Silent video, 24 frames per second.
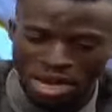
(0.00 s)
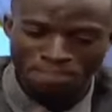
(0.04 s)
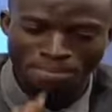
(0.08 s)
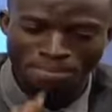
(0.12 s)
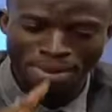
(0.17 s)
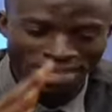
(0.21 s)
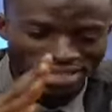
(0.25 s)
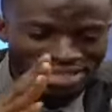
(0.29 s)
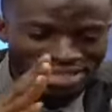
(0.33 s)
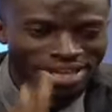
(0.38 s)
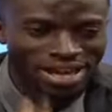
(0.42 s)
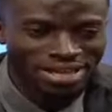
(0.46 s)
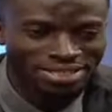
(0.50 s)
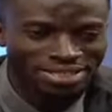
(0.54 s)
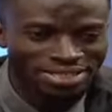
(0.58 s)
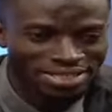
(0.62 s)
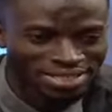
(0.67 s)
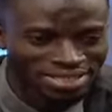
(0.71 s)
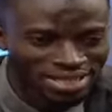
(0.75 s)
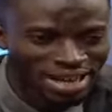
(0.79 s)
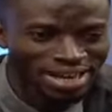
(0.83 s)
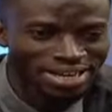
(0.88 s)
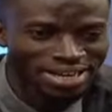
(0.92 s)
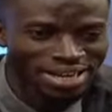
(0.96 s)
But he has
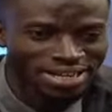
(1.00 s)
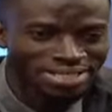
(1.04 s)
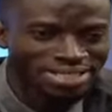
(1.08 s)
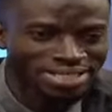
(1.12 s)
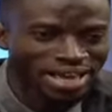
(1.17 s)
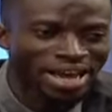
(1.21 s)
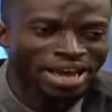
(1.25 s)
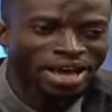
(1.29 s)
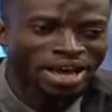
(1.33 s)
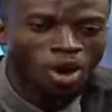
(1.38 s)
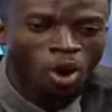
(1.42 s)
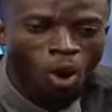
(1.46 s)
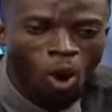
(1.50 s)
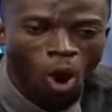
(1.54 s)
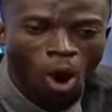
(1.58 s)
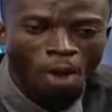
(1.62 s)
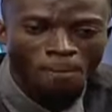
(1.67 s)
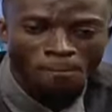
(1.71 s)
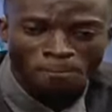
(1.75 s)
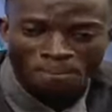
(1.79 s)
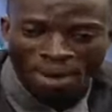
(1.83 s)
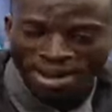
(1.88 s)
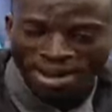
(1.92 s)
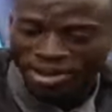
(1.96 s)
decided, say,
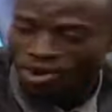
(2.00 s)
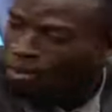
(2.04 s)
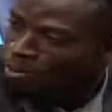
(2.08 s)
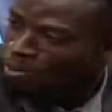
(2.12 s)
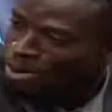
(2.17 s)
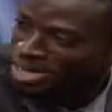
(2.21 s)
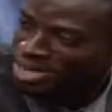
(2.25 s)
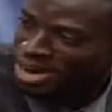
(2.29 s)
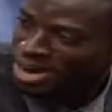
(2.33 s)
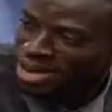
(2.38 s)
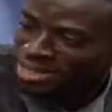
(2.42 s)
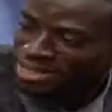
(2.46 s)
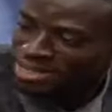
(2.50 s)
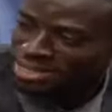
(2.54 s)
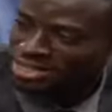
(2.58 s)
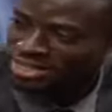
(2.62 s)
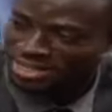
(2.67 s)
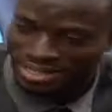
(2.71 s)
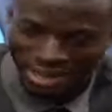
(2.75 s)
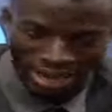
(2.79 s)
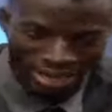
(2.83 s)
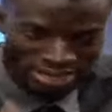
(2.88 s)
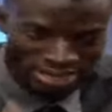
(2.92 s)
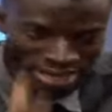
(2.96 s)
unpack your money in
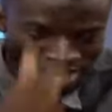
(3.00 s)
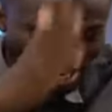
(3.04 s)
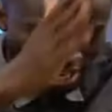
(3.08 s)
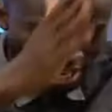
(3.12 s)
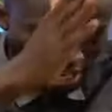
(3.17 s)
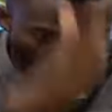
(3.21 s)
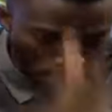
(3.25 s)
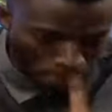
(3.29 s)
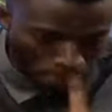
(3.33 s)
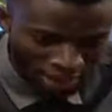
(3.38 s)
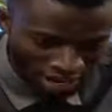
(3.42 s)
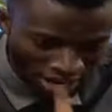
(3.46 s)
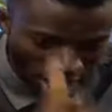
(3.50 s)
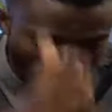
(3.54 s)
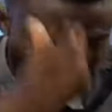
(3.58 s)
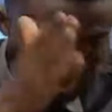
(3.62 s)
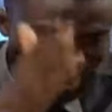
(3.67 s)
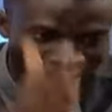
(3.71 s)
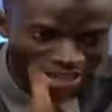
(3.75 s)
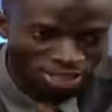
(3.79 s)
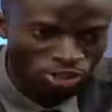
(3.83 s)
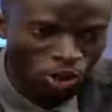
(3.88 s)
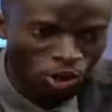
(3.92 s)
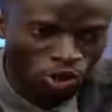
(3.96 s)
China, Nipa na
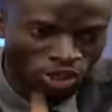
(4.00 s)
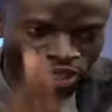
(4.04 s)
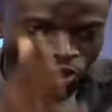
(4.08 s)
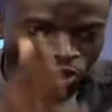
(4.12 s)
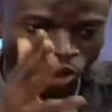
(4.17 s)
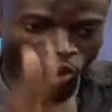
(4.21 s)
wakasa on an